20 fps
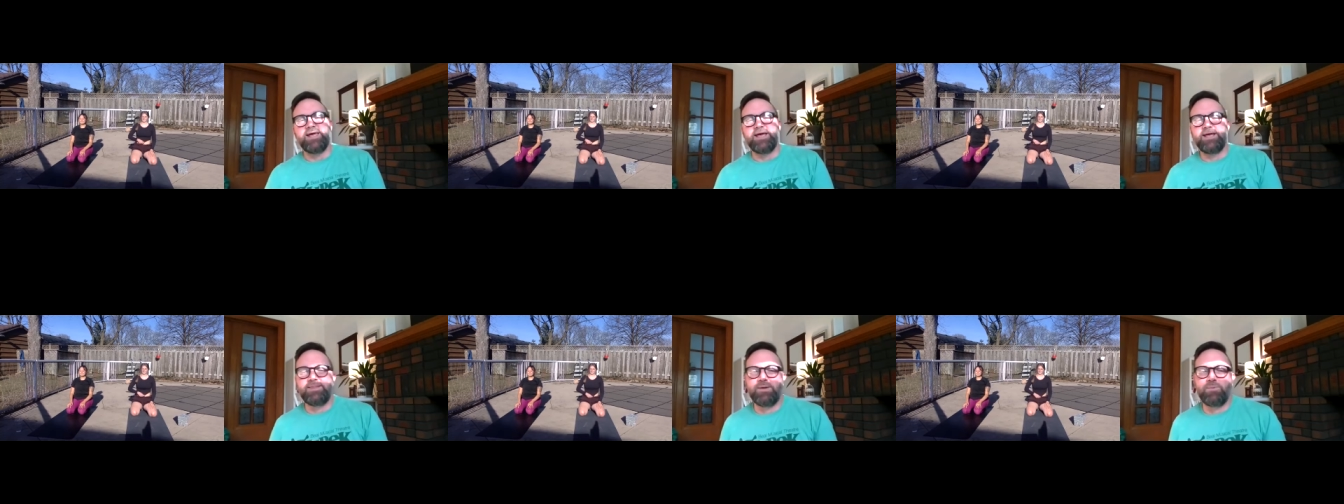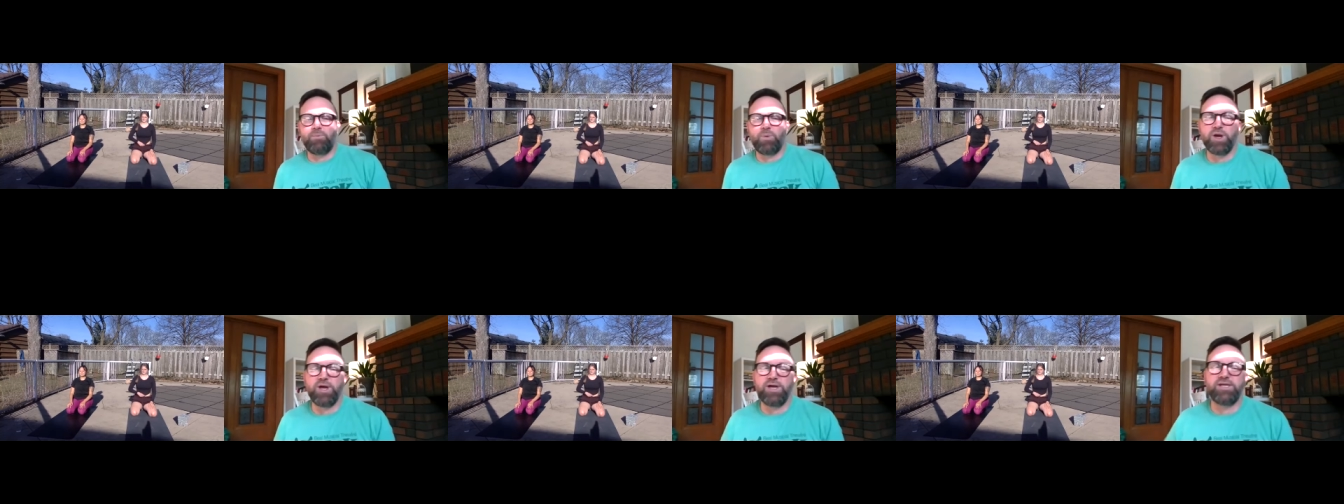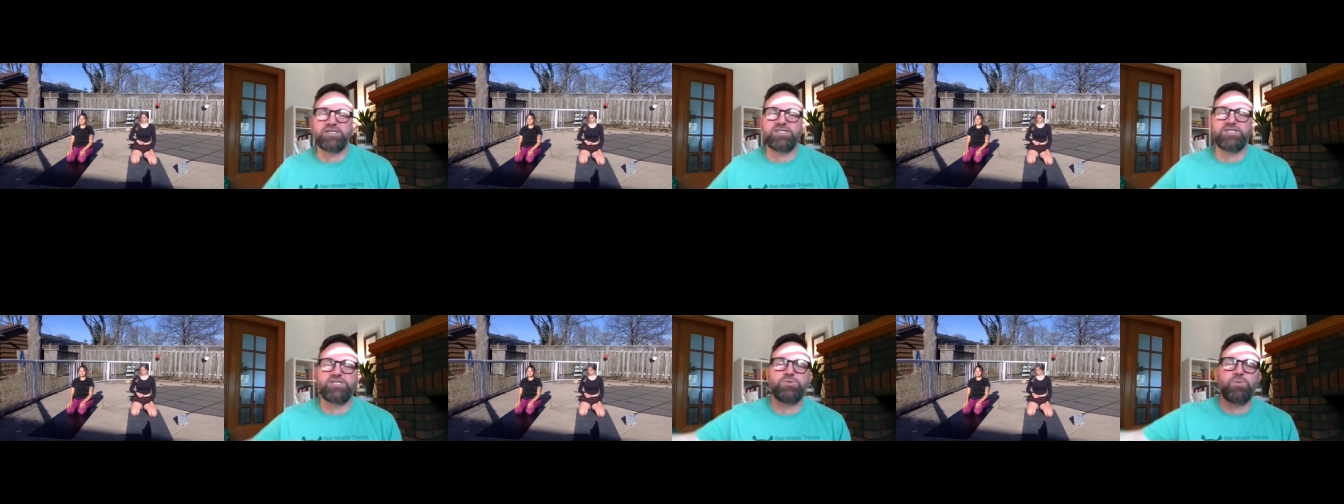and then we're
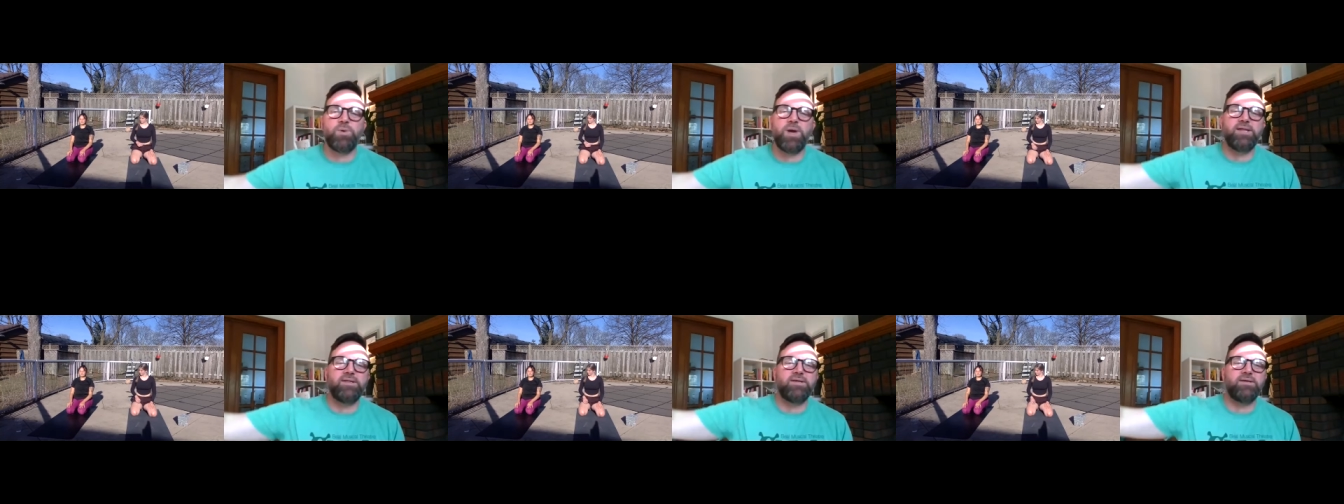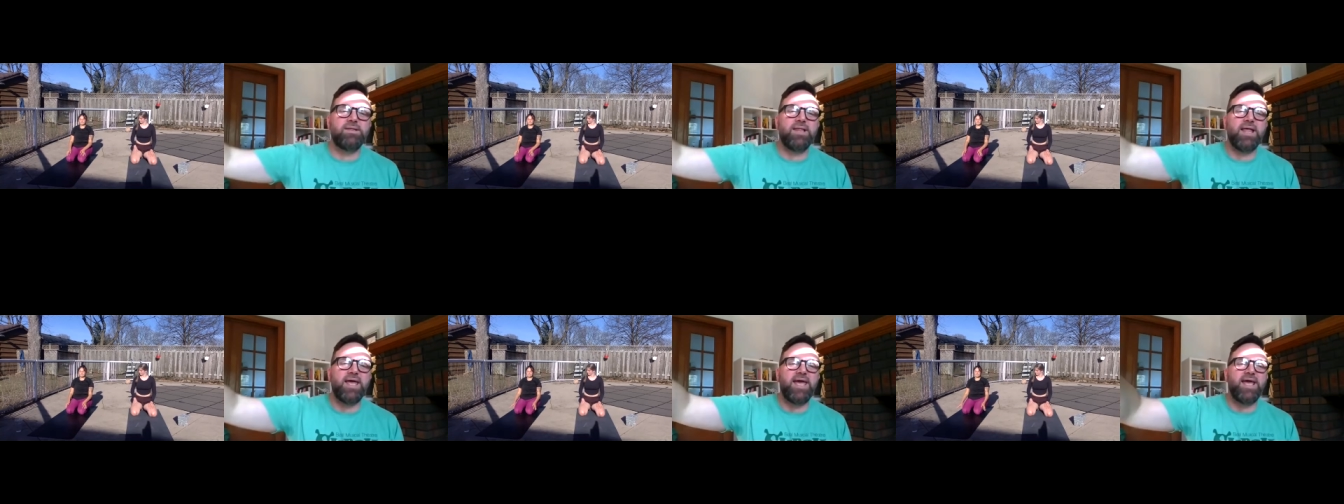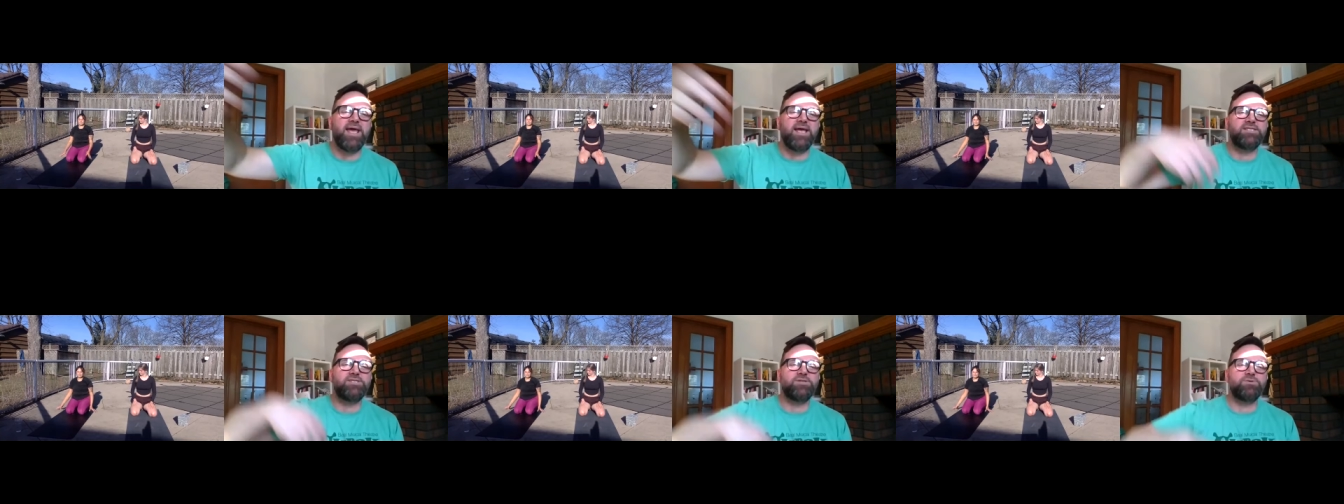gonna swing the
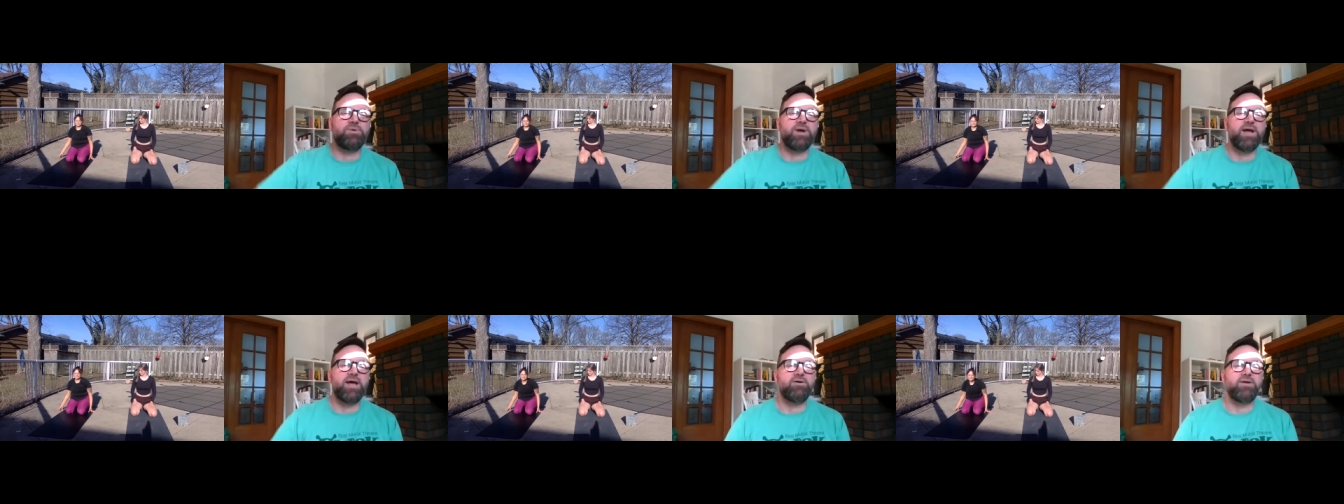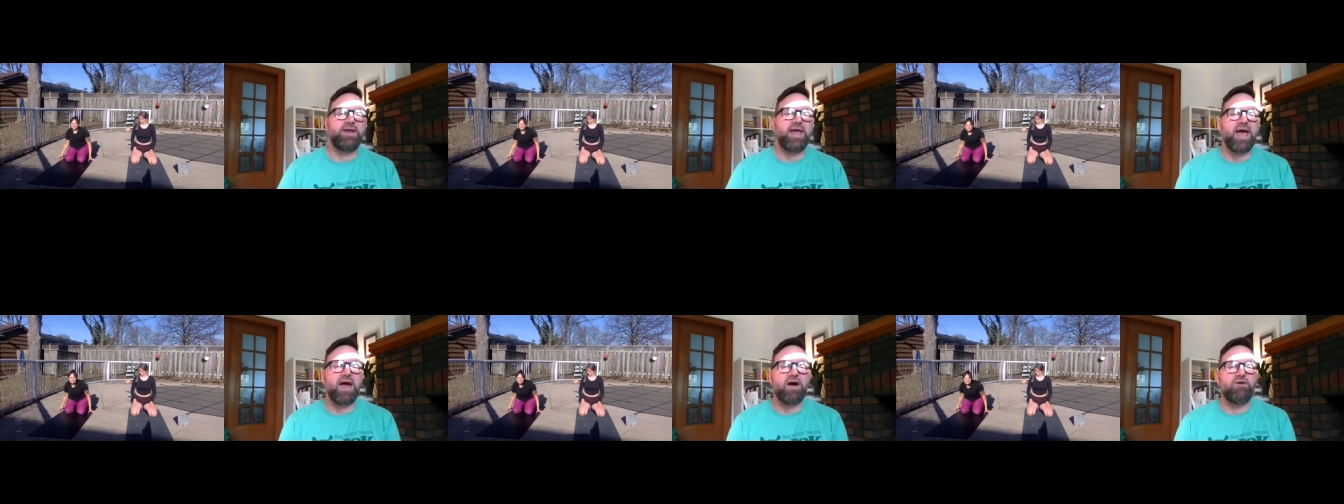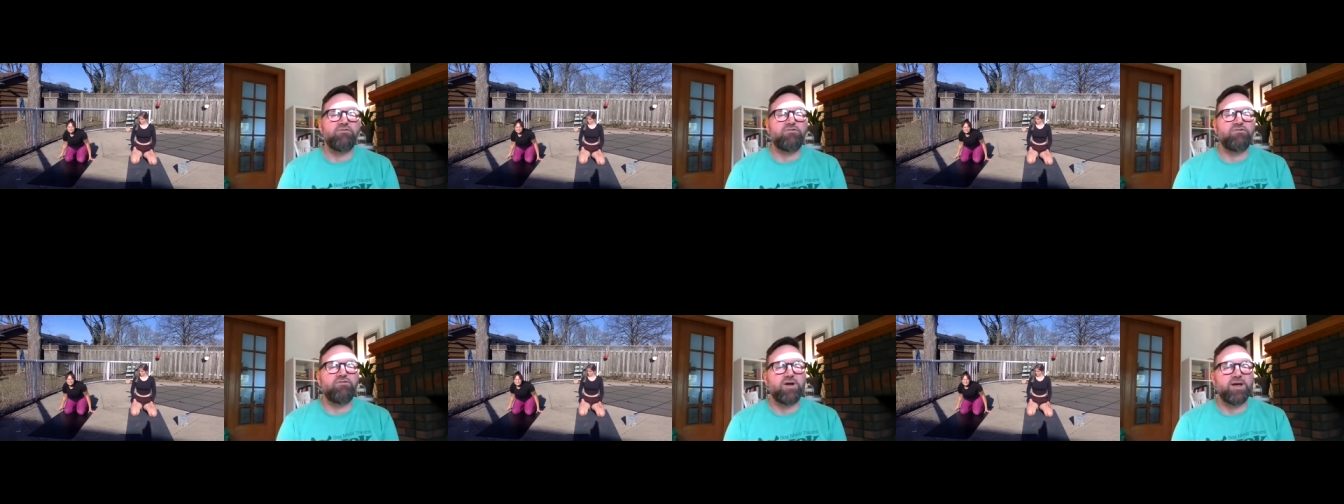legs around
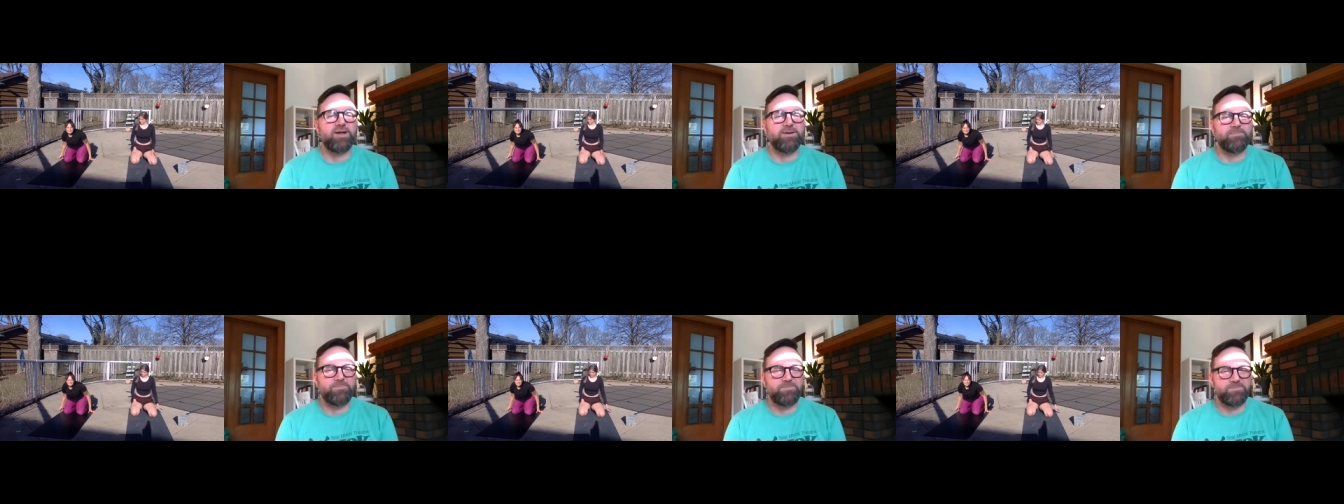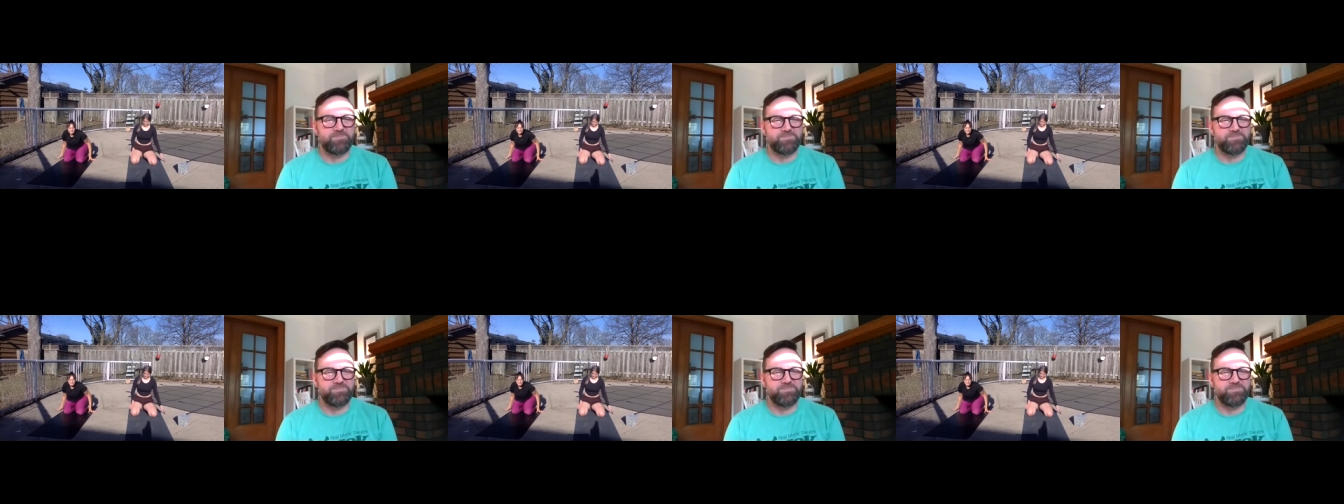out front.